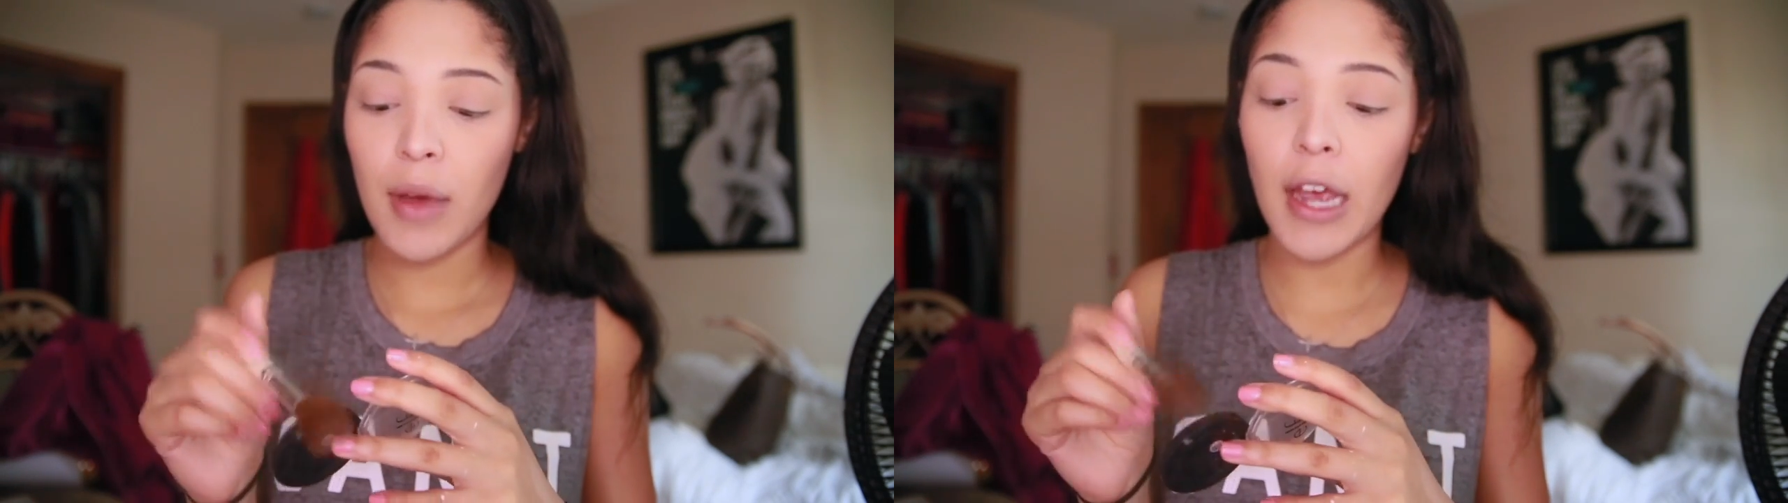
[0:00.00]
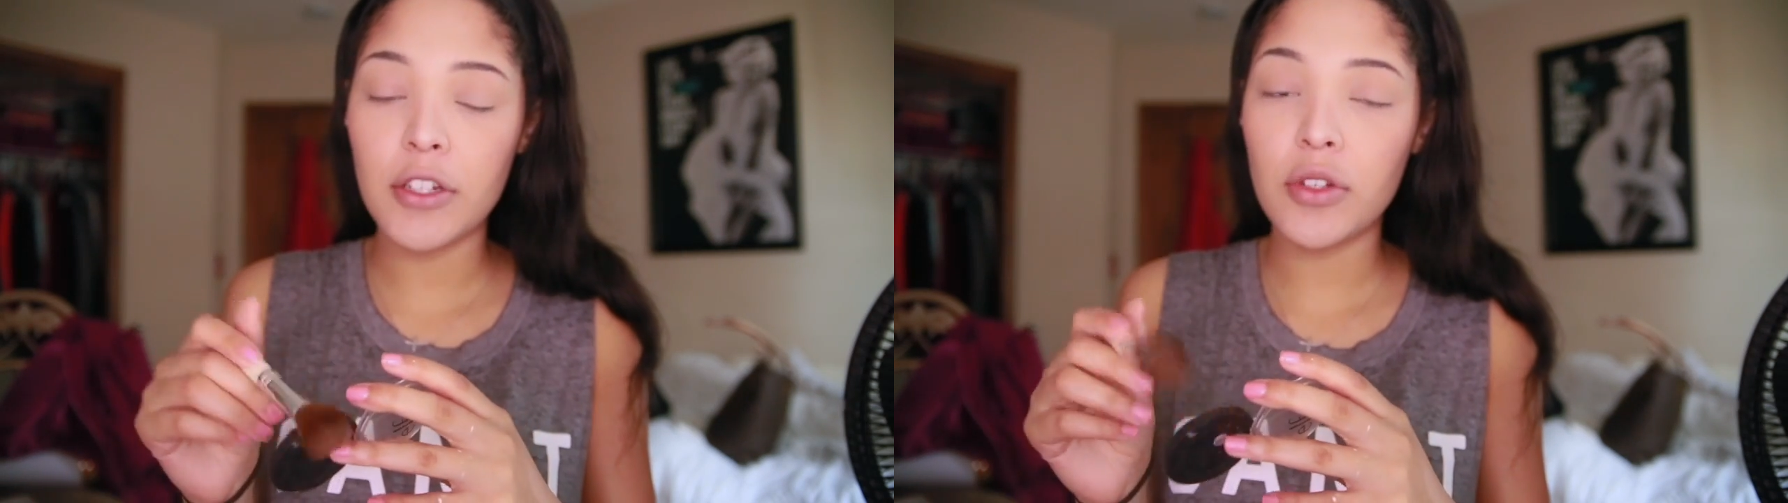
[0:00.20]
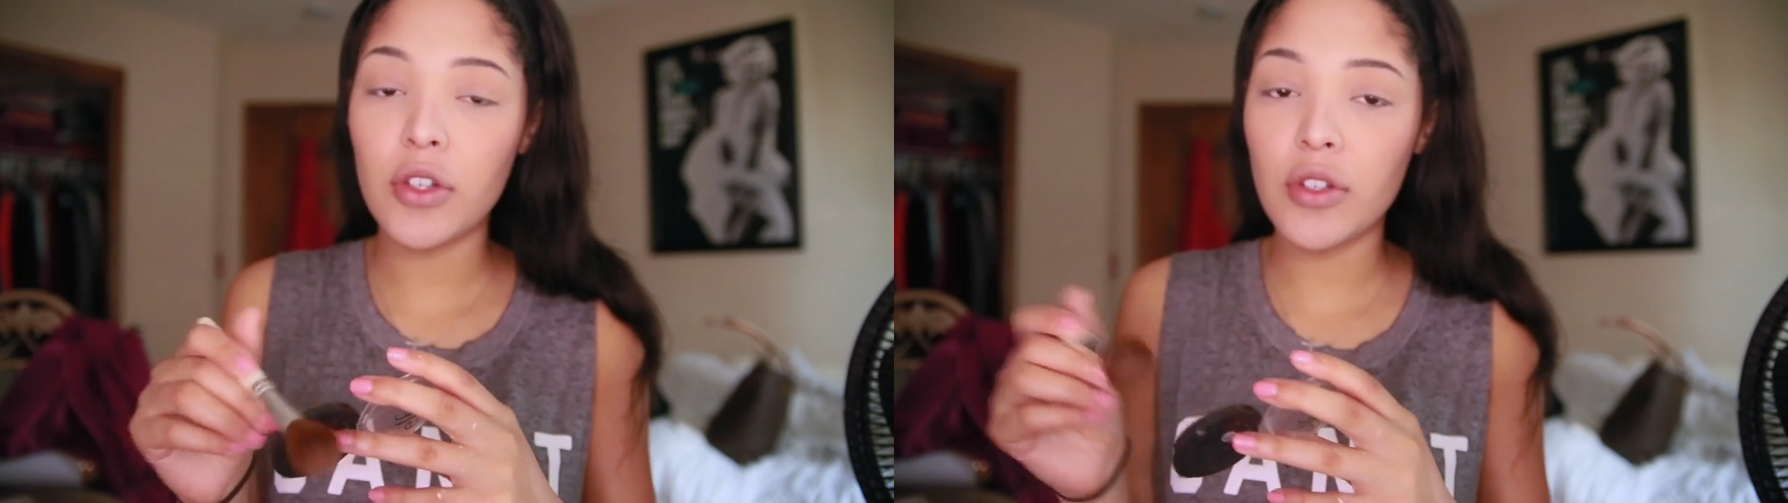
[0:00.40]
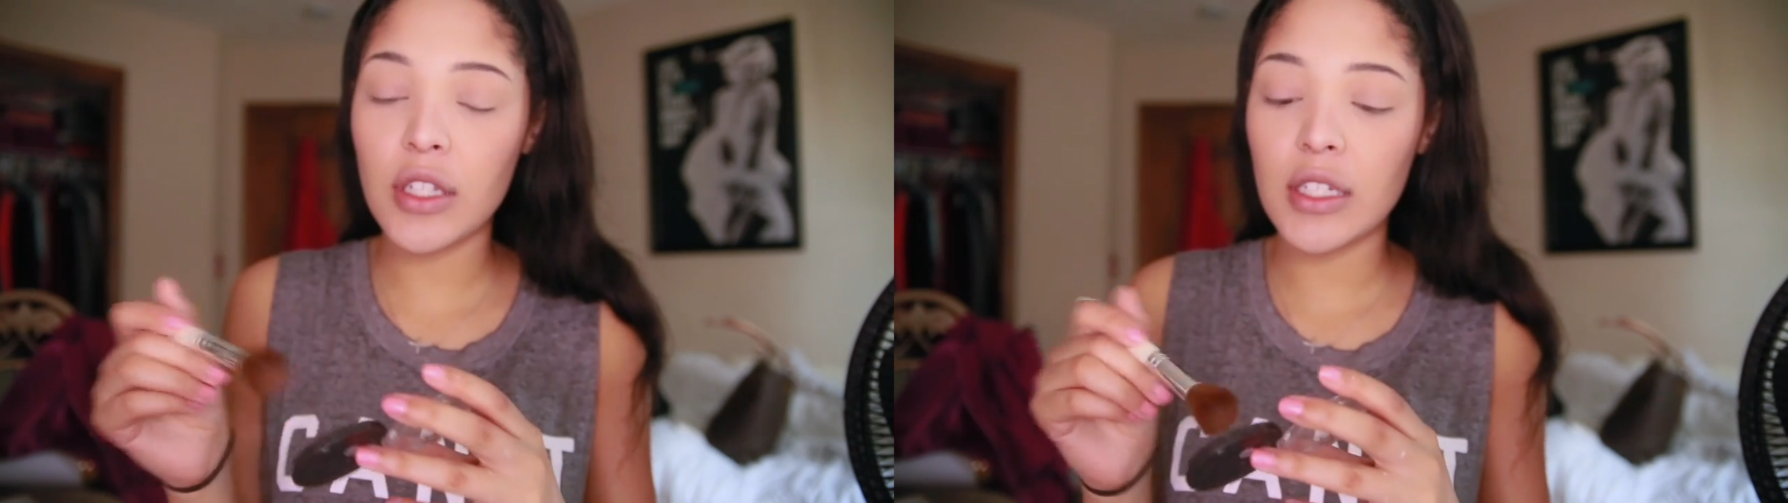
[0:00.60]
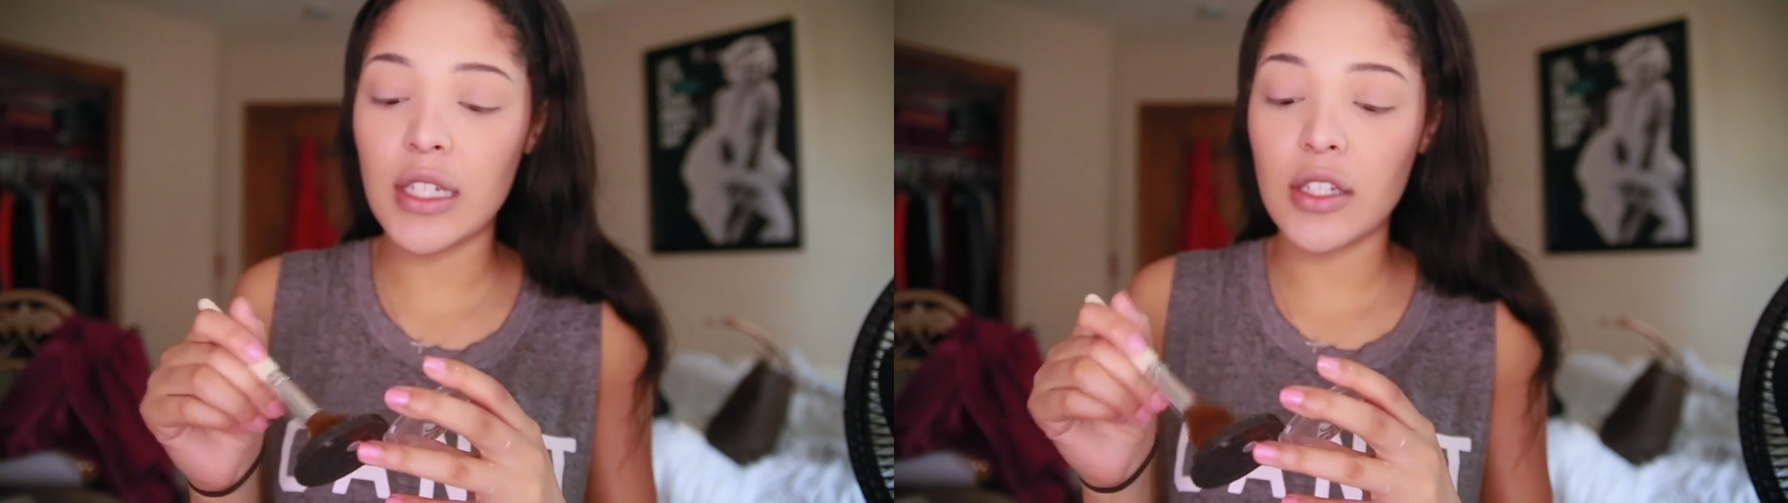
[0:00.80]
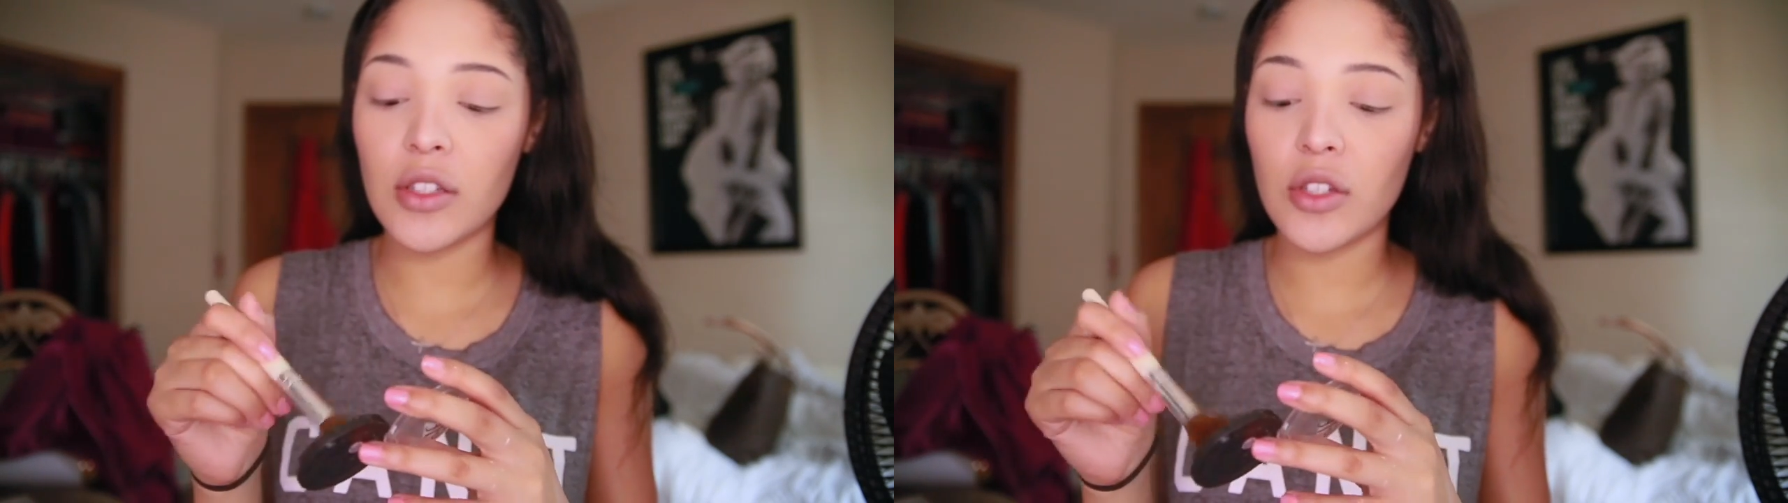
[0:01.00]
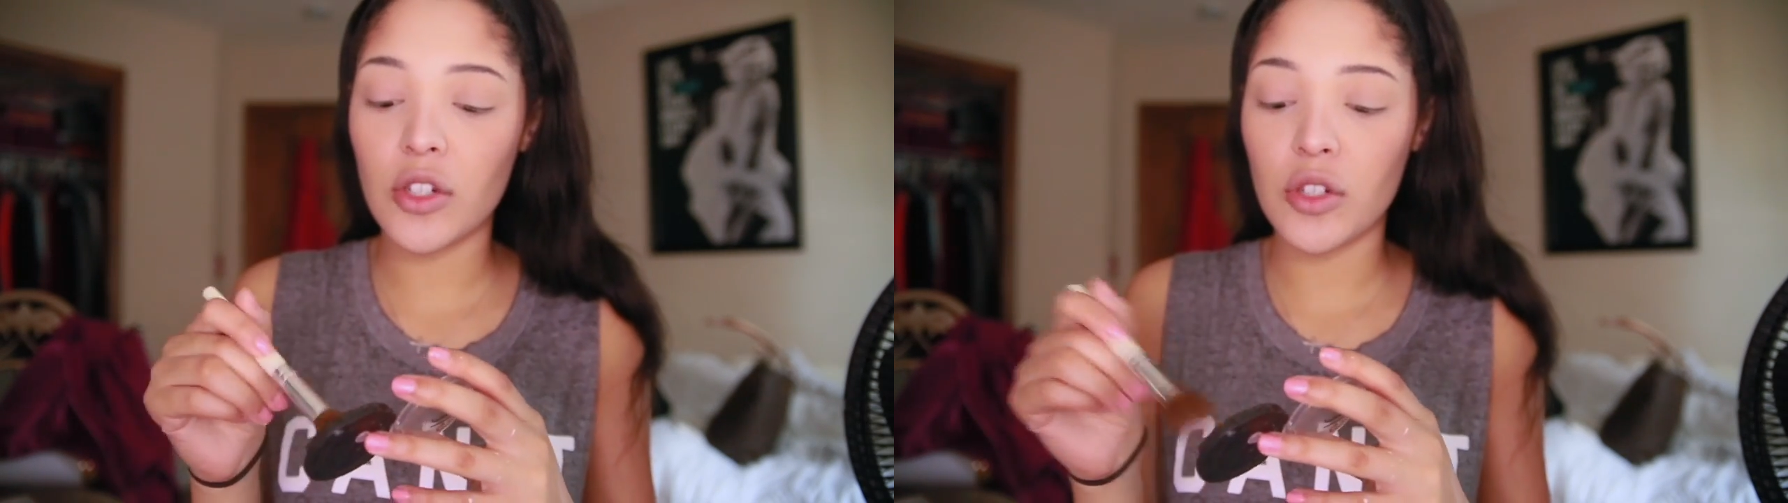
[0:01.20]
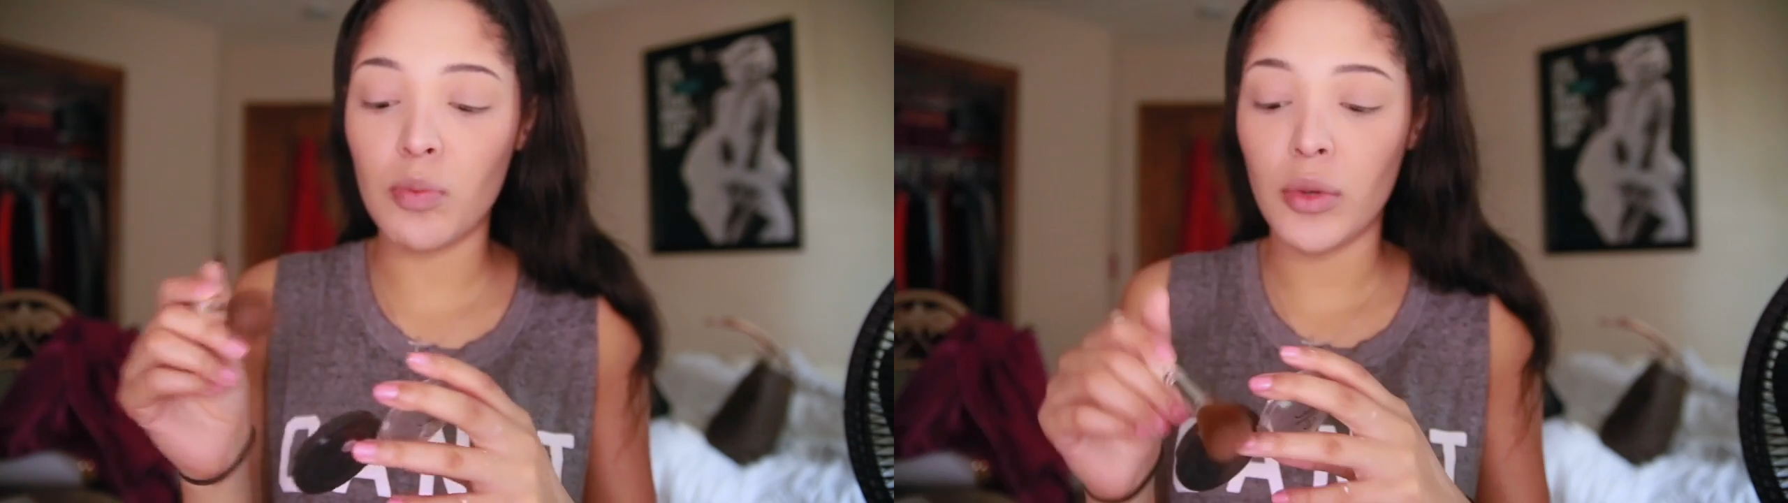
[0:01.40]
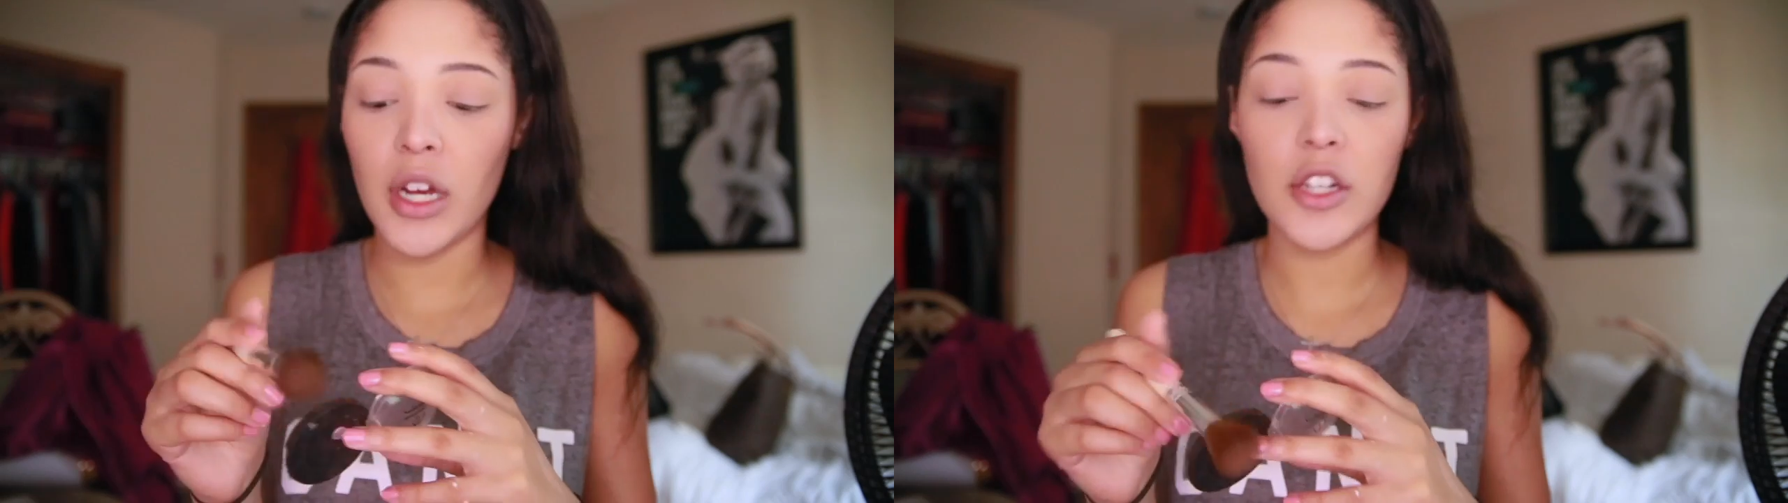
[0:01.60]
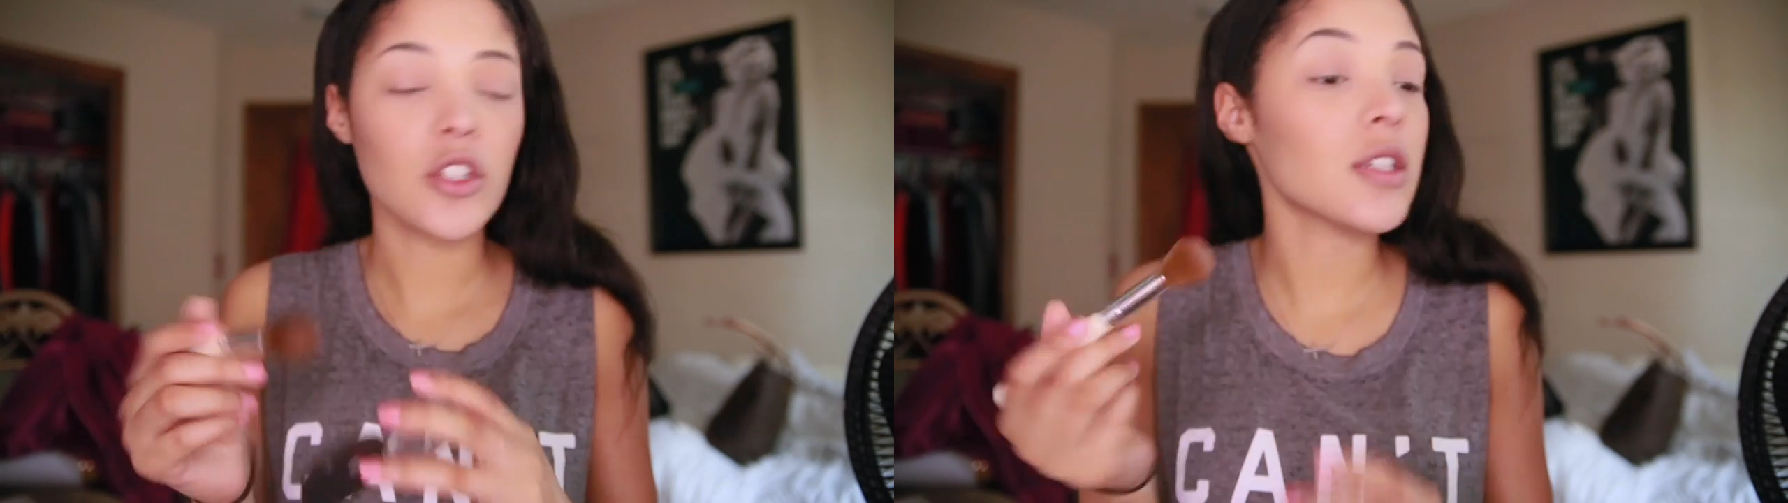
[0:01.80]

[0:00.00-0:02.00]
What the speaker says: I do use a denser brush